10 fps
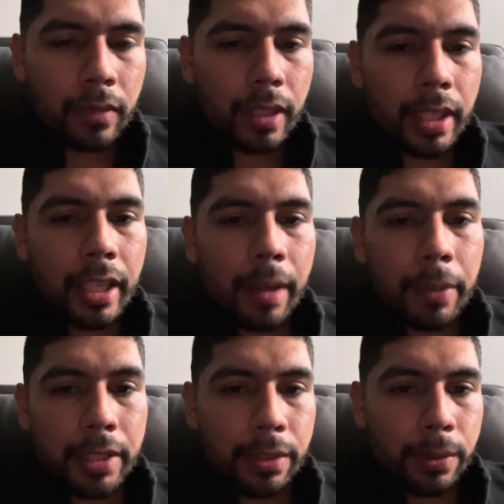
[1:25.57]
I got
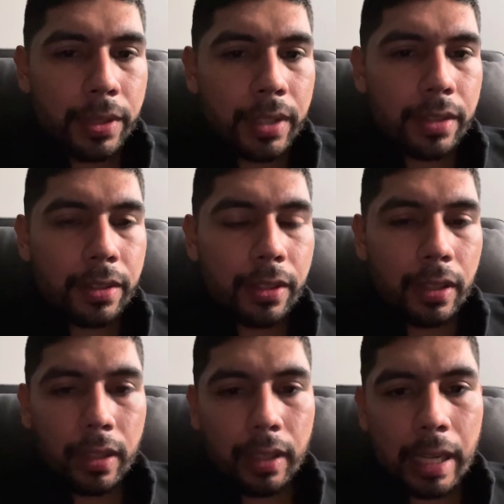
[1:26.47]
my juice.
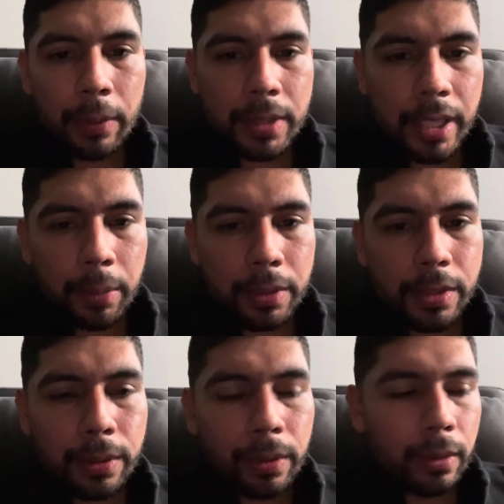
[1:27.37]
So I was able
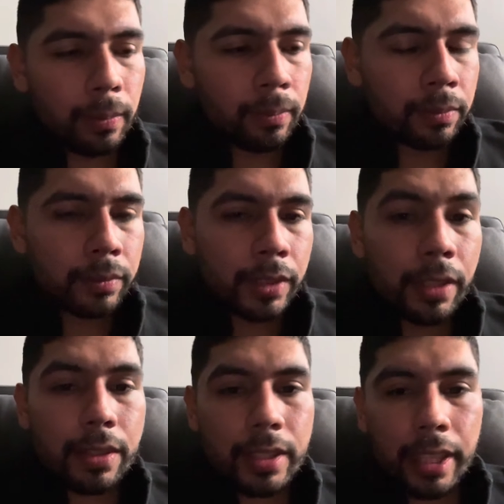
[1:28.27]
to, you
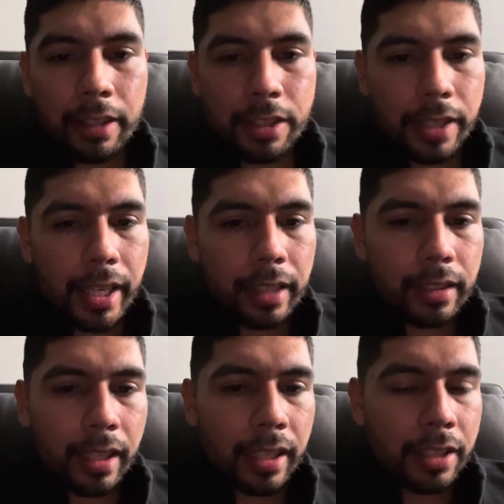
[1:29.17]
know, stay on track
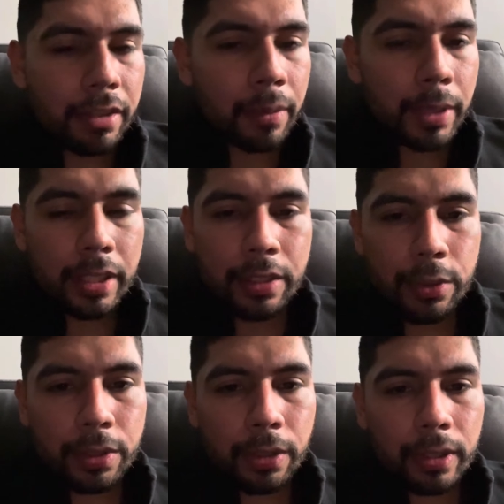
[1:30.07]
and I drank my
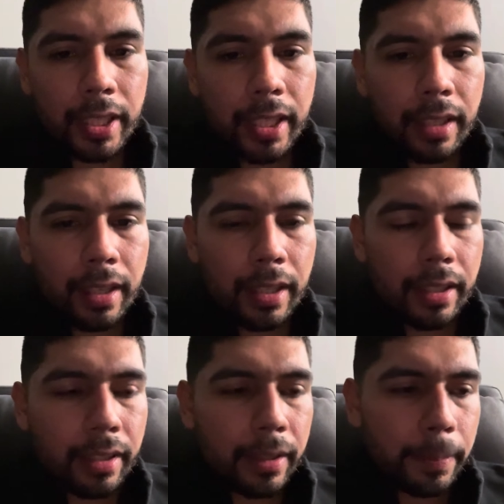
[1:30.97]
juice all day
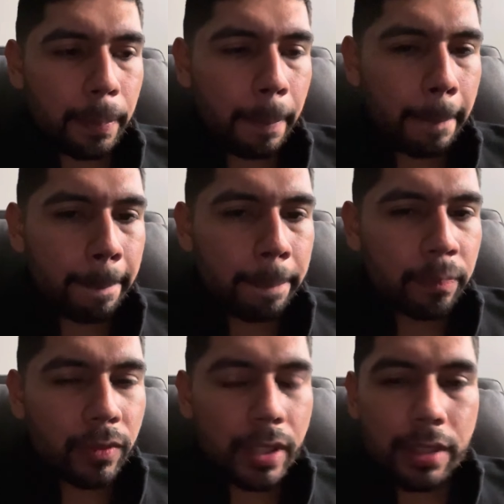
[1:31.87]
and um,
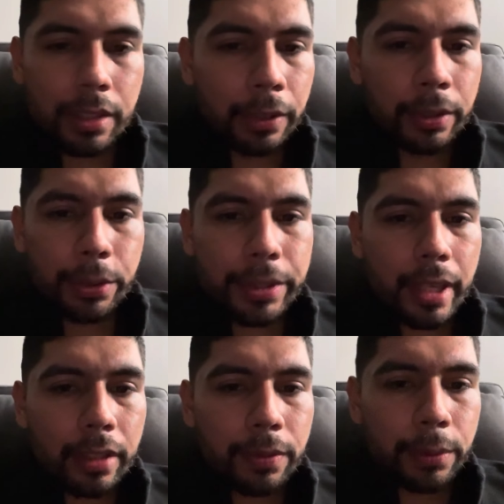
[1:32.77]
still no
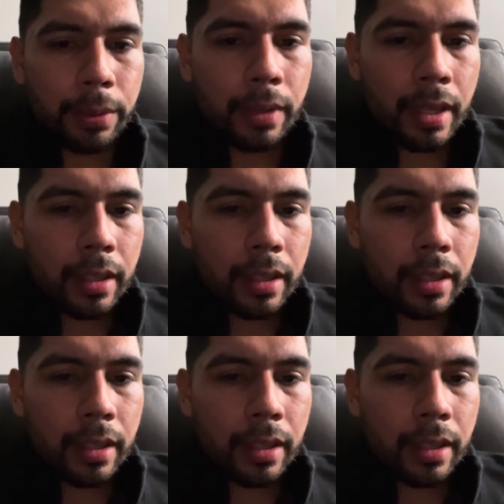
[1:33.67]
solid food.